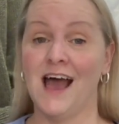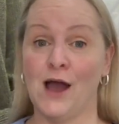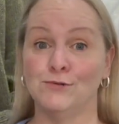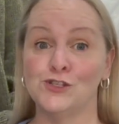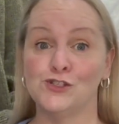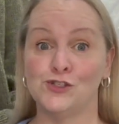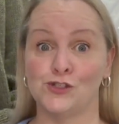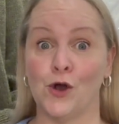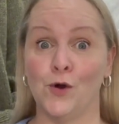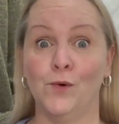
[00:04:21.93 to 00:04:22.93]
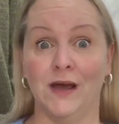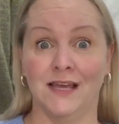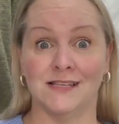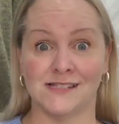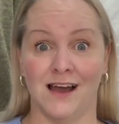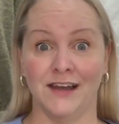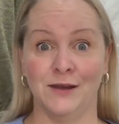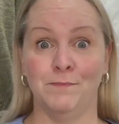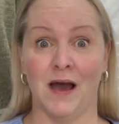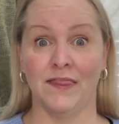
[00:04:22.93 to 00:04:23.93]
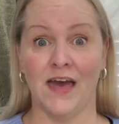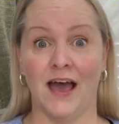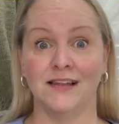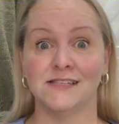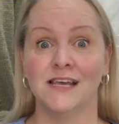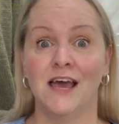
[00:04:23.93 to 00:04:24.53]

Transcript: I was so excited by that.